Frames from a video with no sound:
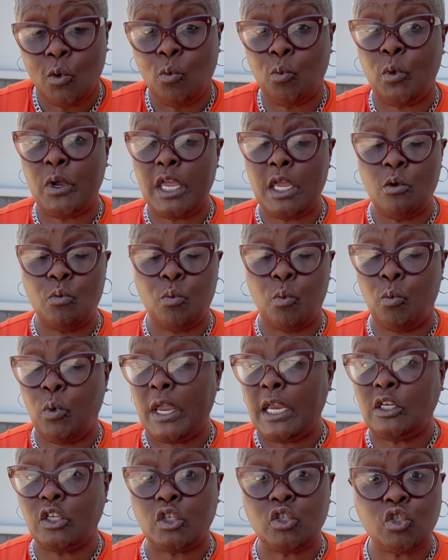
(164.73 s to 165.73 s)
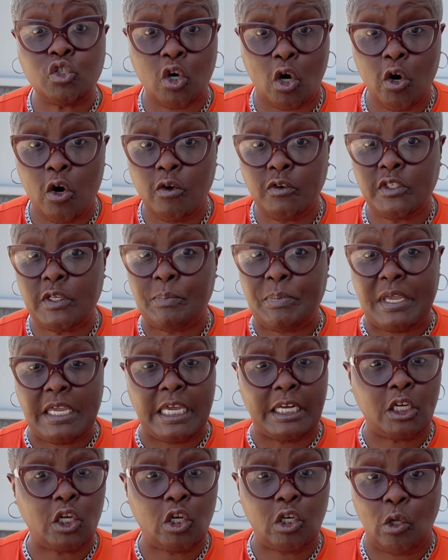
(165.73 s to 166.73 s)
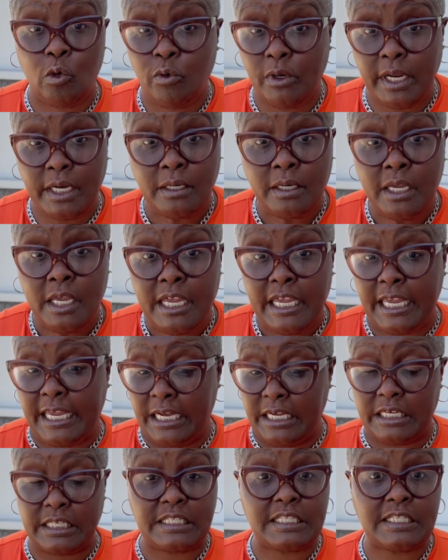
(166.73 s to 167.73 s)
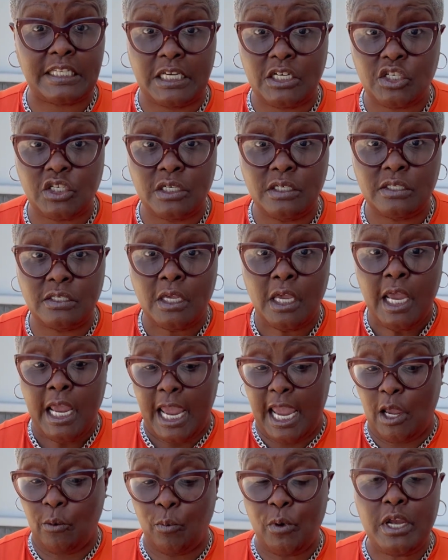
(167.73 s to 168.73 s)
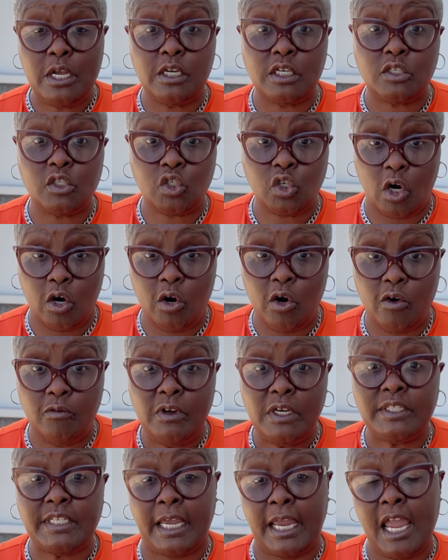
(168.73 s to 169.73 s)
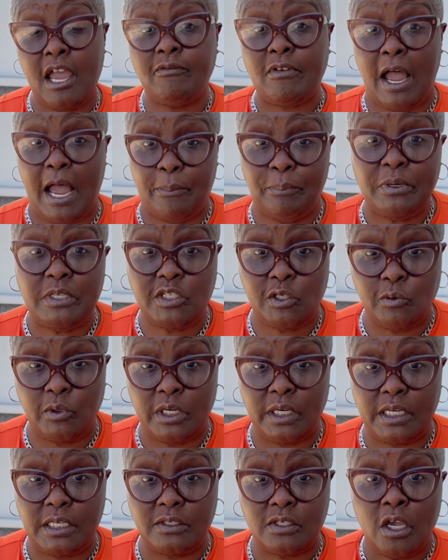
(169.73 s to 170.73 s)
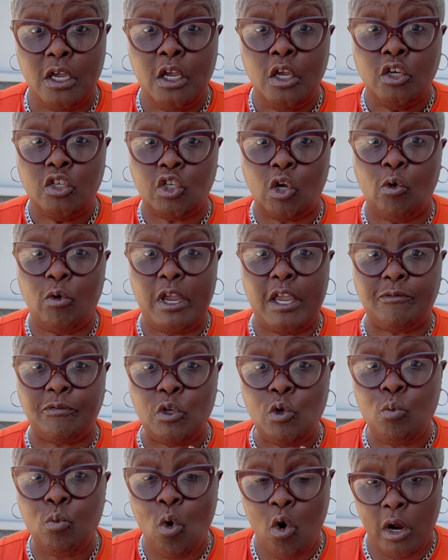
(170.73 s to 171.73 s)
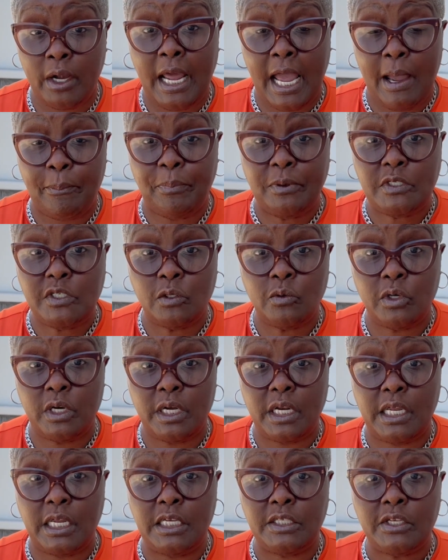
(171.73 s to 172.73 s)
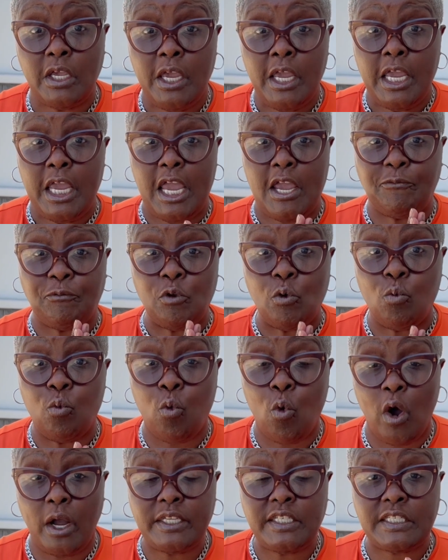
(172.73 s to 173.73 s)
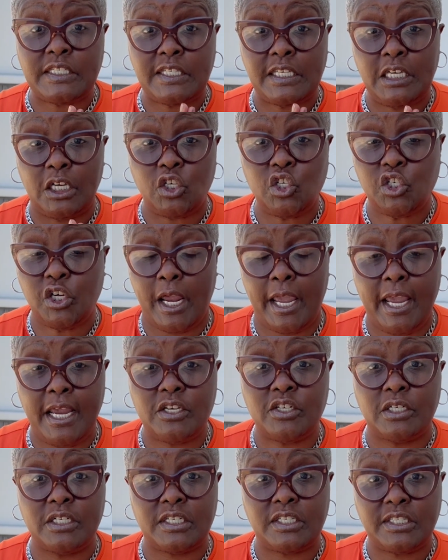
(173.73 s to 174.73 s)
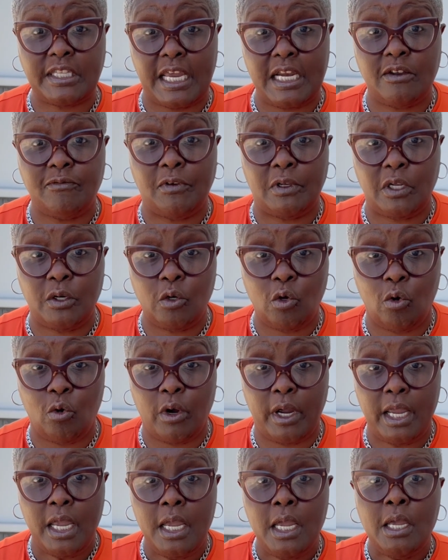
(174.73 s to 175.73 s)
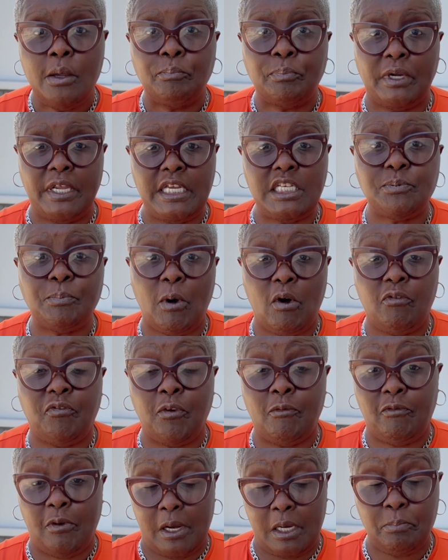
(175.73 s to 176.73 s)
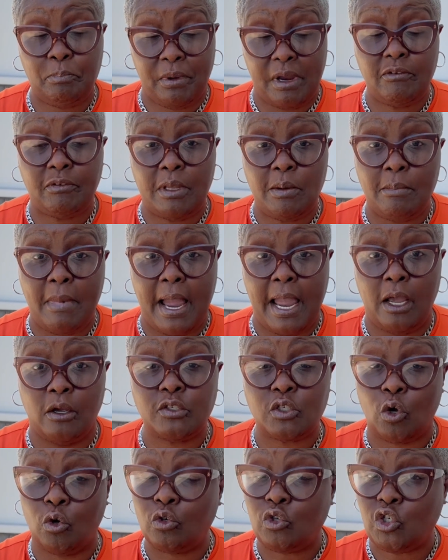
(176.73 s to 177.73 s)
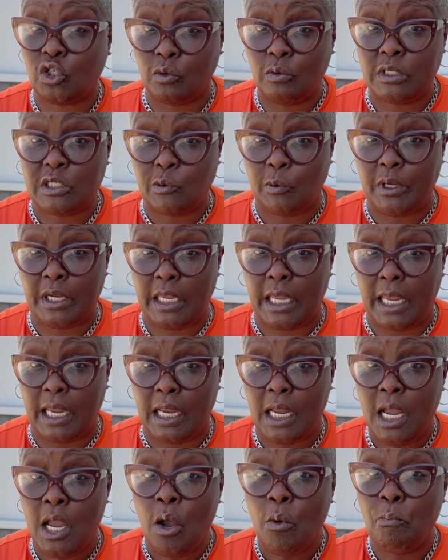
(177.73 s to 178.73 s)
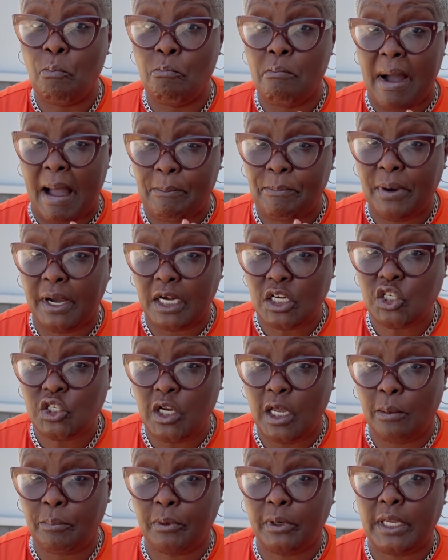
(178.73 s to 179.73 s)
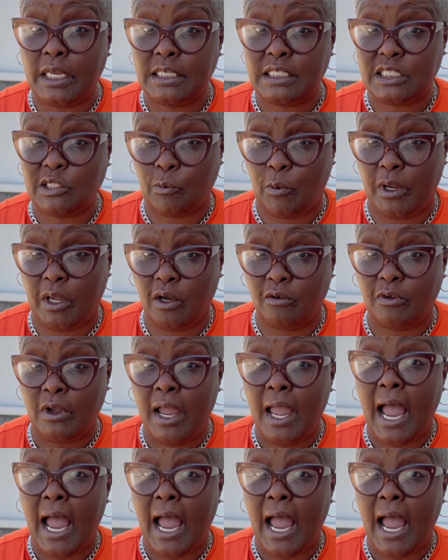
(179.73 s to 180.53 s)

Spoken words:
We deserve to be included in decisions, and we deserve to have opportunities. So if you want opportunities, if you want to see a change in the state of Illinois, please vote for Beverly Miles on June 28th. My punch number is 12.